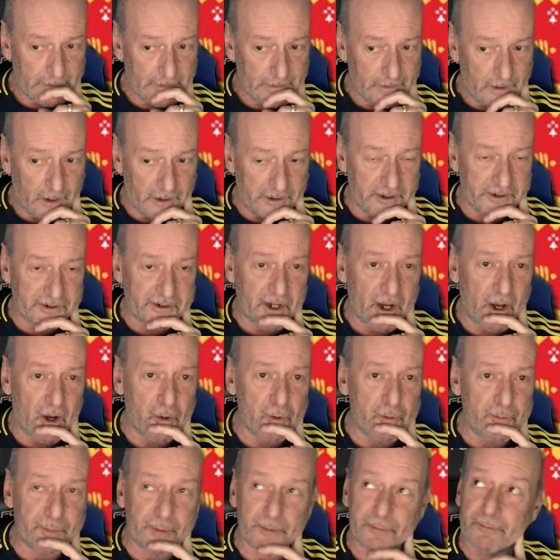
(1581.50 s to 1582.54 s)
I just
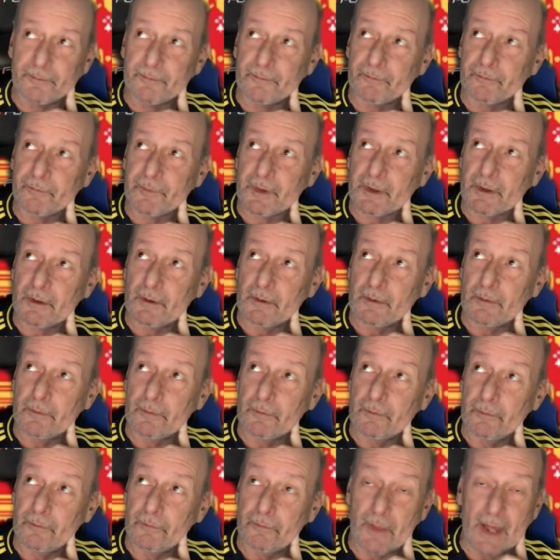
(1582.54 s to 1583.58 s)
hope
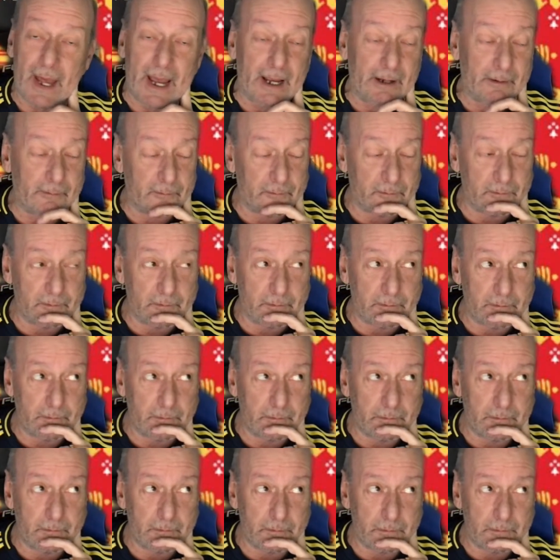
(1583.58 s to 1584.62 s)
that
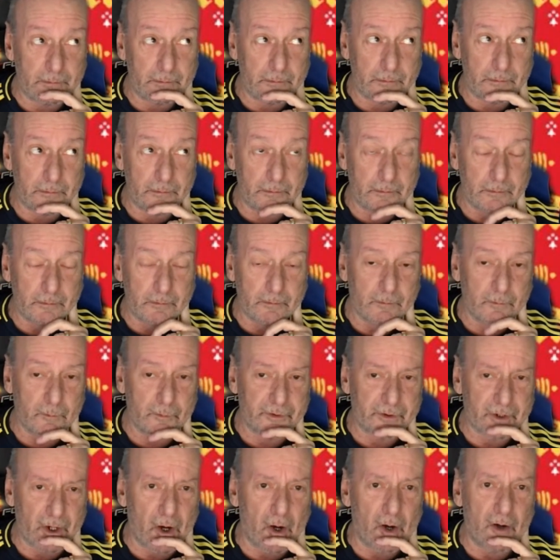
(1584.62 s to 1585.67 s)
was
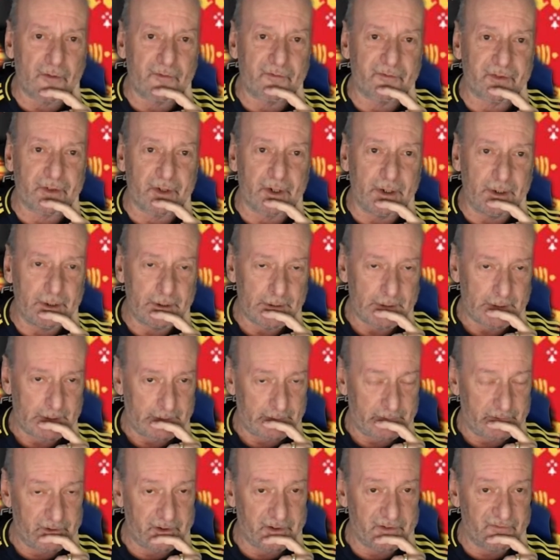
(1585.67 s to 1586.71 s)
after
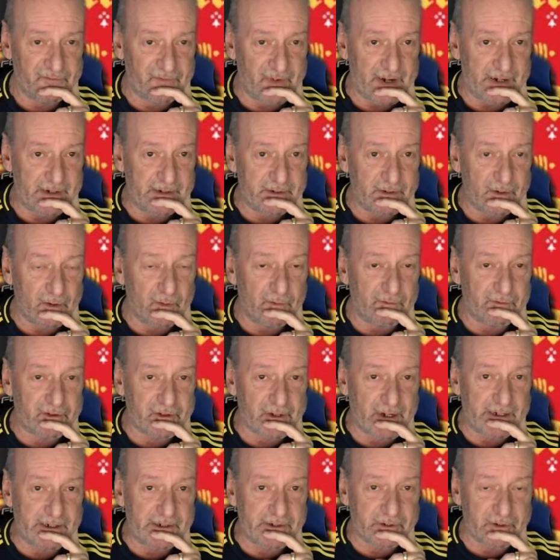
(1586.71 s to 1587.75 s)
the event of
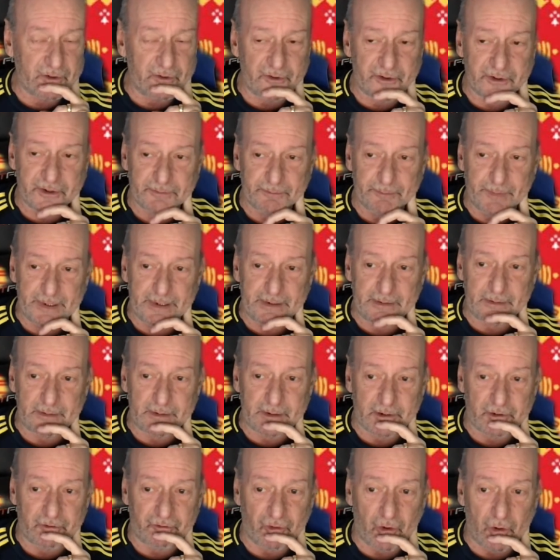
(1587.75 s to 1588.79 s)
Jesus being
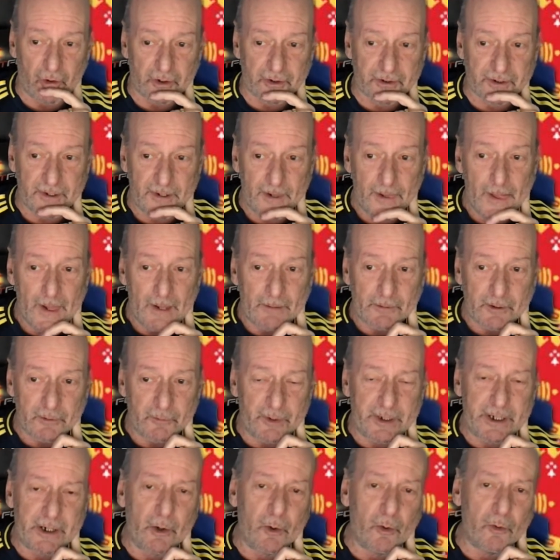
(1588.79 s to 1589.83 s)
cropped, because
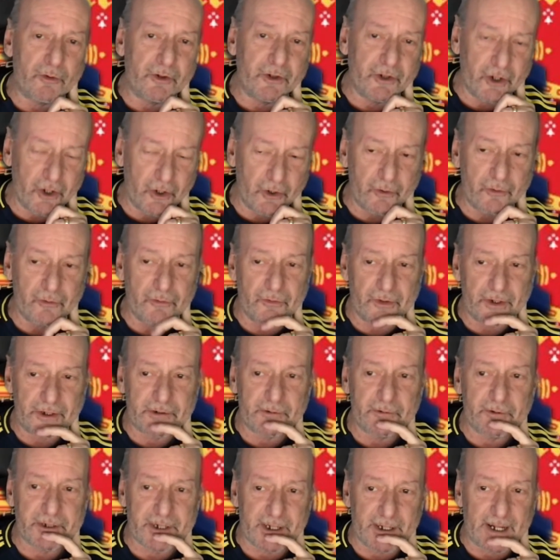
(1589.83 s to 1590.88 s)
we all knew this
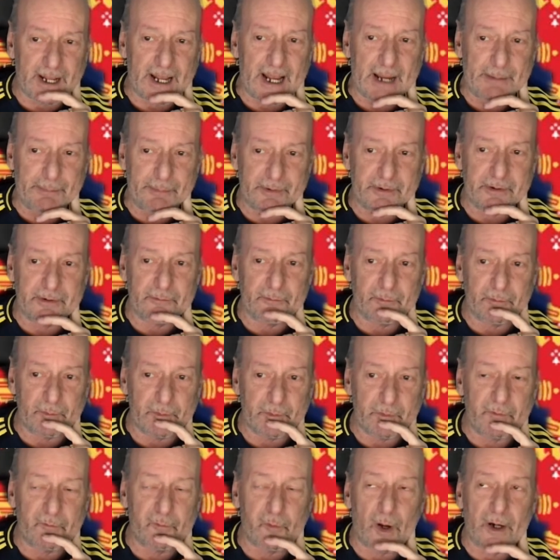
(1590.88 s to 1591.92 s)
was going to happen
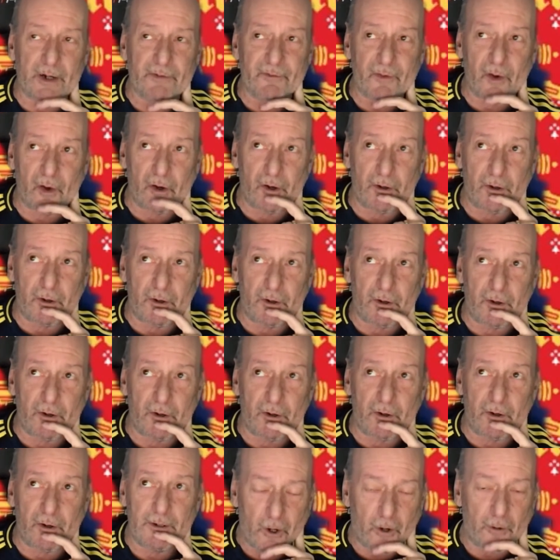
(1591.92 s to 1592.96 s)
with one of our
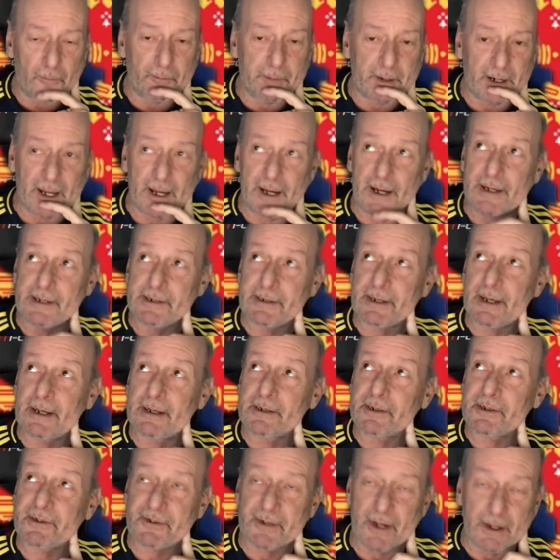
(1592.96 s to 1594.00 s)
top players
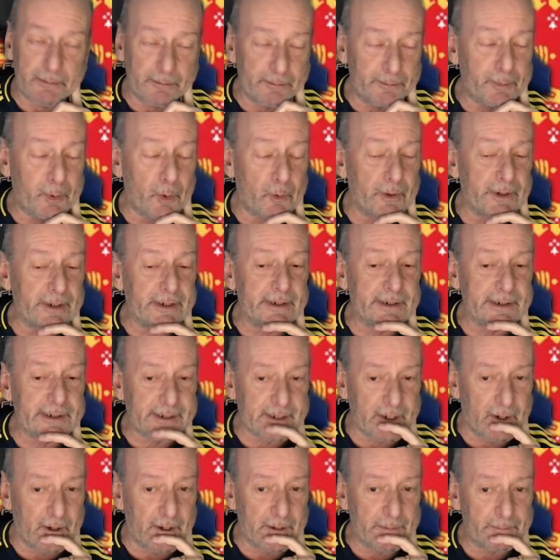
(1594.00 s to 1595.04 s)
at some point in
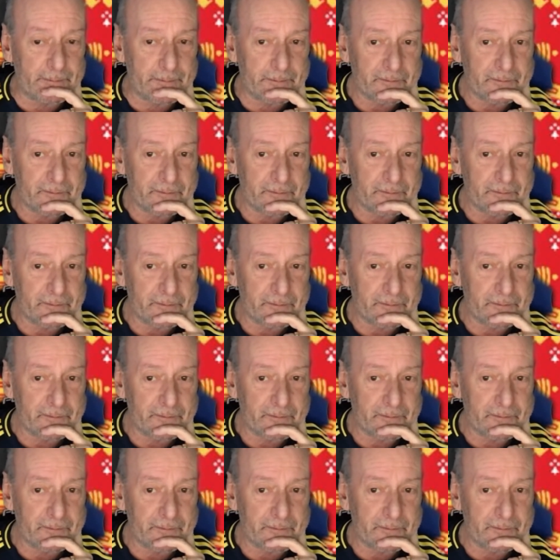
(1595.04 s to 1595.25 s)
time.